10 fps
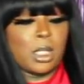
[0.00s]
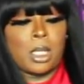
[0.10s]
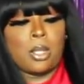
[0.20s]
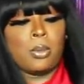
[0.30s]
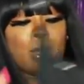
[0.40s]
is
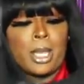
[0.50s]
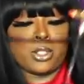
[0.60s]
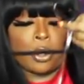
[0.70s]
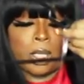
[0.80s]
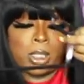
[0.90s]
another
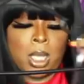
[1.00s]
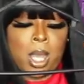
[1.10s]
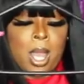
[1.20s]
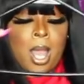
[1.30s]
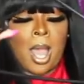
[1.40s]
black dress
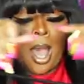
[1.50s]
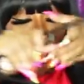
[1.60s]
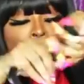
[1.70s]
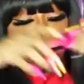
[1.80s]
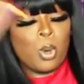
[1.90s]

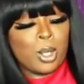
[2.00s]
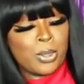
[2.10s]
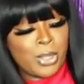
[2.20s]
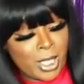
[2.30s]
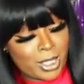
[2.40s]
I wore
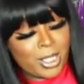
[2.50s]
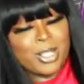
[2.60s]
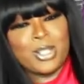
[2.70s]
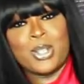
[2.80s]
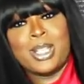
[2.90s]

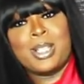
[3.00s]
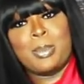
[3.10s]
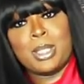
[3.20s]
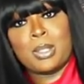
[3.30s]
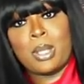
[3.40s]
this dress to
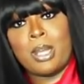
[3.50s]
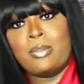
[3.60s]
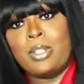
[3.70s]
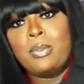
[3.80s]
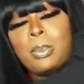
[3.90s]
Miss
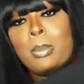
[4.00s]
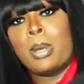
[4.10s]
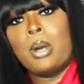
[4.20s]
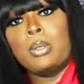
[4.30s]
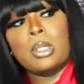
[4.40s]
Creative Diva
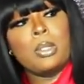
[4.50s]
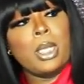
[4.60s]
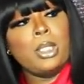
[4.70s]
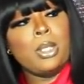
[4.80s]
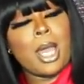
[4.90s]
proposal
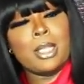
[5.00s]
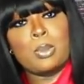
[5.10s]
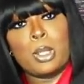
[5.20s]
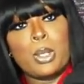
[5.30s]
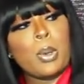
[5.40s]
and you guys
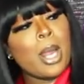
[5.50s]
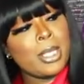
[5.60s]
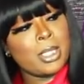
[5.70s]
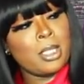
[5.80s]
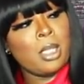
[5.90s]
went
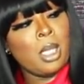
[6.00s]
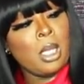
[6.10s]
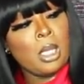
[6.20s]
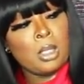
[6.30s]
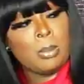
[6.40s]
crazy.
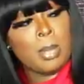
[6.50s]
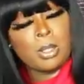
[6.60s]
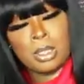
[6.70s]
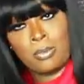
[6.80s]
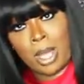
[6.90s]

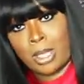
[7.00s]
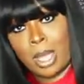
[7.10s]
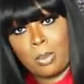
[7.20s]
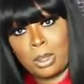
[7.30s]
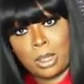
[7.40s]
Most of all,
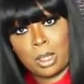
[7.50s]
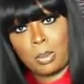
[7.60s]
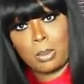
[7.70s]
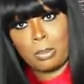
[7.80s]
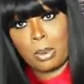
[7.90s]
y'all want to know
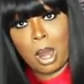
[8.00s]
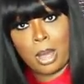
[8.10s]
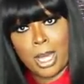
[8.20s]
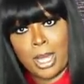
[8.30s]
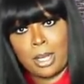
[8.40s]
what
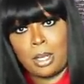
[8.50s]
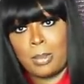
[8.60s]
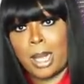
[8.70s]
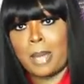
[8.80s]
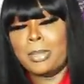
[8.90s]
bra I had on,
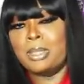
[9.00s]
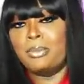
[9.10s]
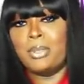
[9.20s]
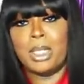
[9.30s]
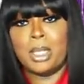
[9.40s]
but I'll put the
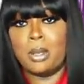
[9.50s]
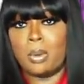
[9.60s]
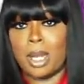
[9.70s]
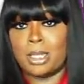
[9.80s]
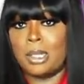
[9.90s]
video
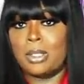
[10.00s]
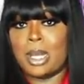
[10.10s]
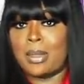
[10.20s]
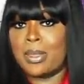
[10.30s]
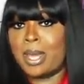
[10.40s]
where I told
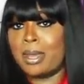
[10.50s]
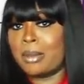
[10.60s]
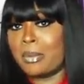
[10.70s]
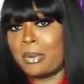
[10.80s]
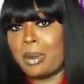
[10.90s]
y'all that
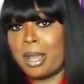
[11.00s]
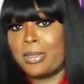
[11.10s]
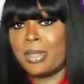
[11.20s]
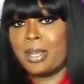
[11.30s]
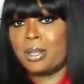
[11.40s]

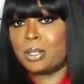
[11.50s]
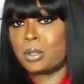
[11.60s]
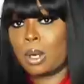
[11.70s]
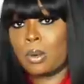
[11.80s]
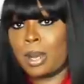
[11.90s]
right there. The
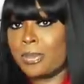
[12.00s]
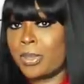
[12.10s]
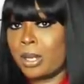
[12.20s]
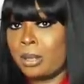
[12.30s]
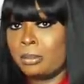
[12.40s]
scroll right
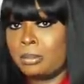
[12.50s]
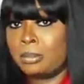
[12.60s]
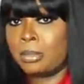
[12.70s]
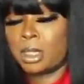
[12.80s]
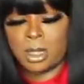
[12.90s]
there.
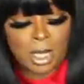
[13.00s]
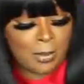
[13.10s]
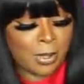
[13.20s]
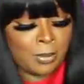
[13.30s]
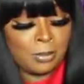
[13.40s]
Just
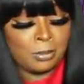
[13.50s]
tap it.